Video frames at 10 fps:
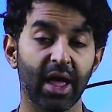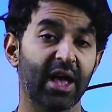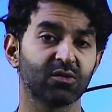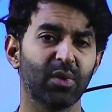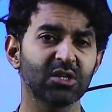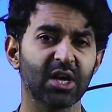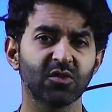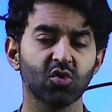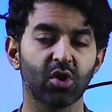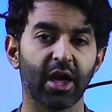as much as
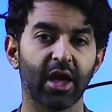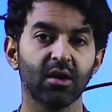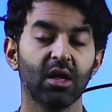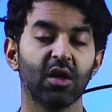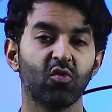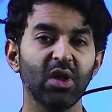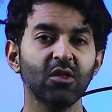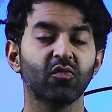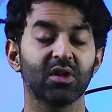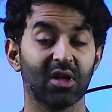you can, read
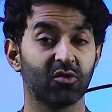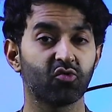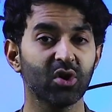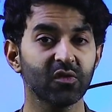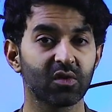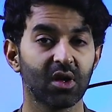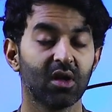with interest,